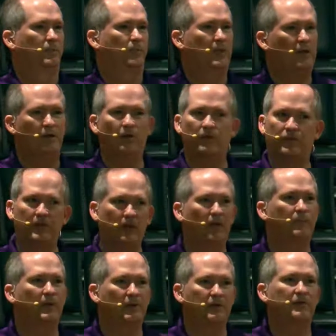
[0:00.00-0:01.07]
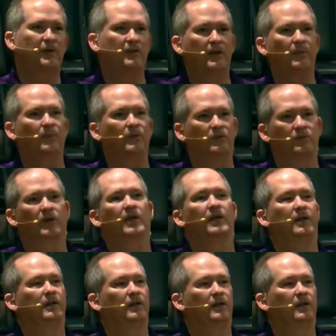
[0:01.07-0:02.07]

Peter, if you love me, this is how you demonstrate it.